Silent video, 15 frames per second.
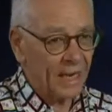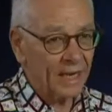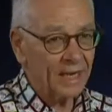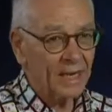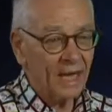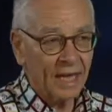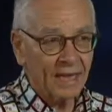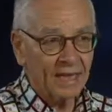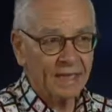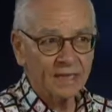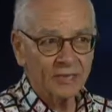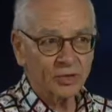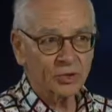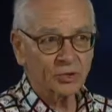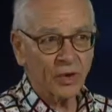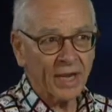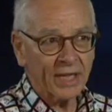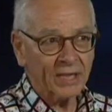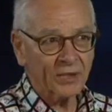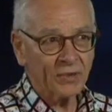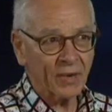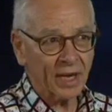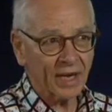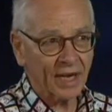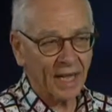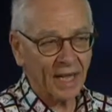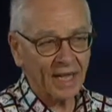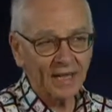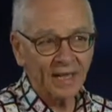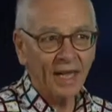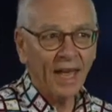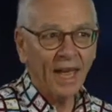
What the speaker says: And in this strange flat land